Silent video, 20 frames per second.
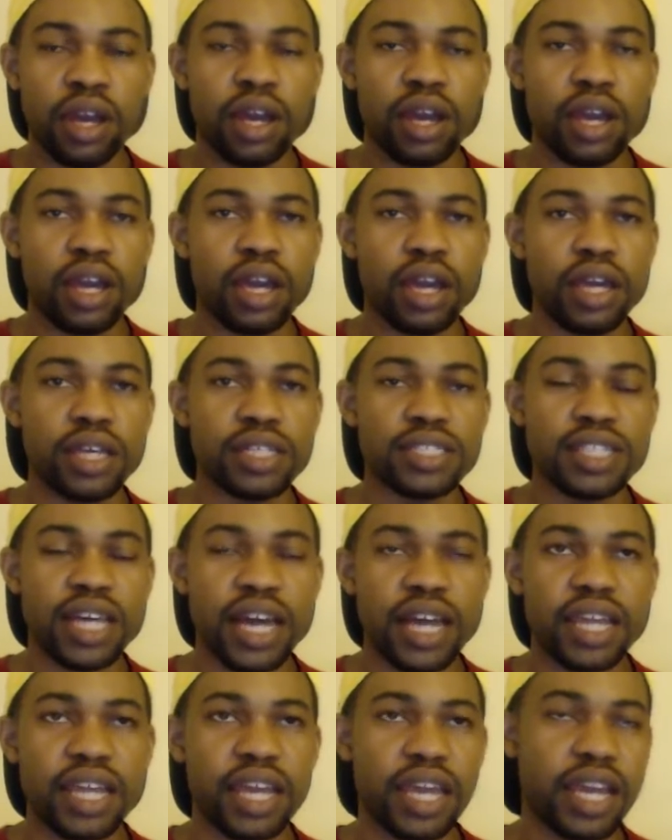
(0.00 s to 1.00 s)
And
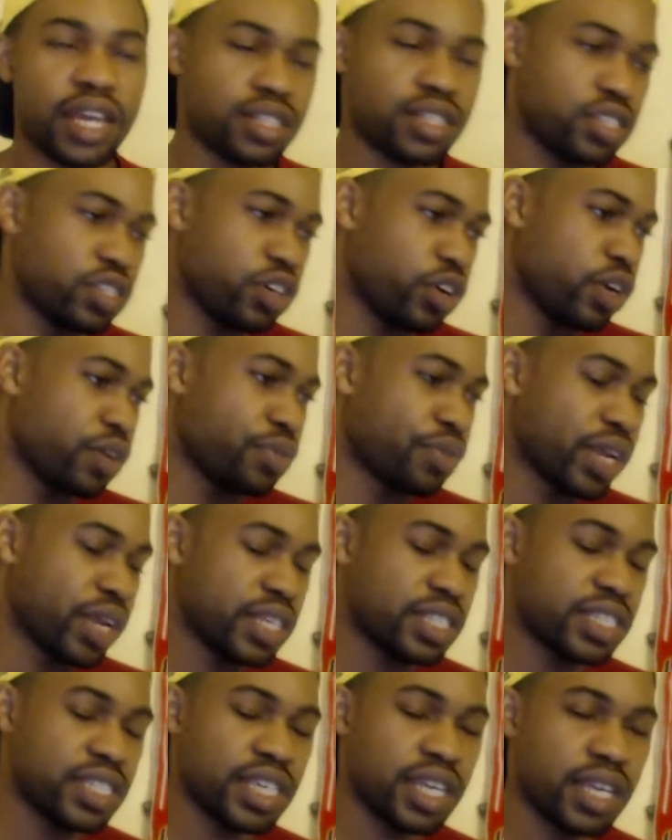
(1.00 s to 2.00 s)
Sané and Sterling
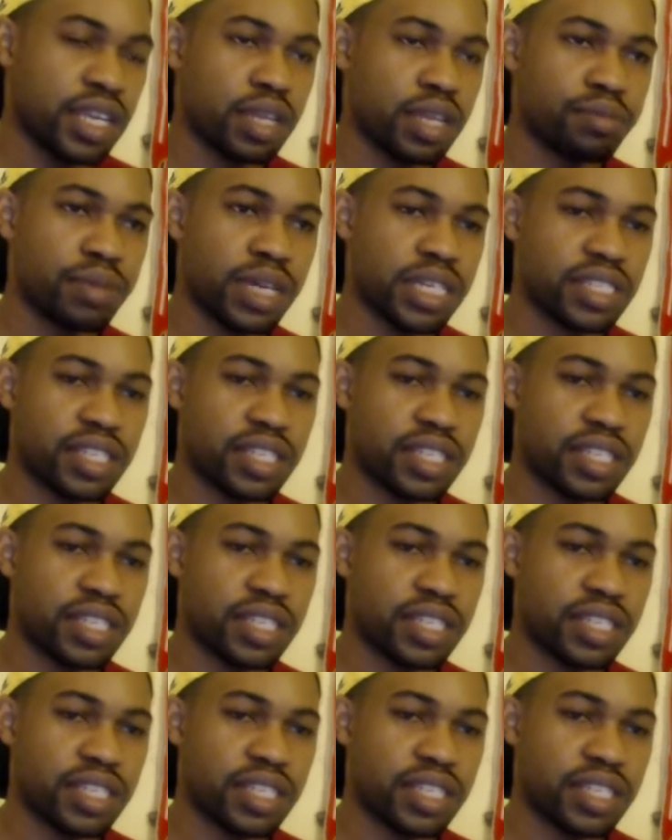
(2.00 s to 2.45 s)
really sealing it, man.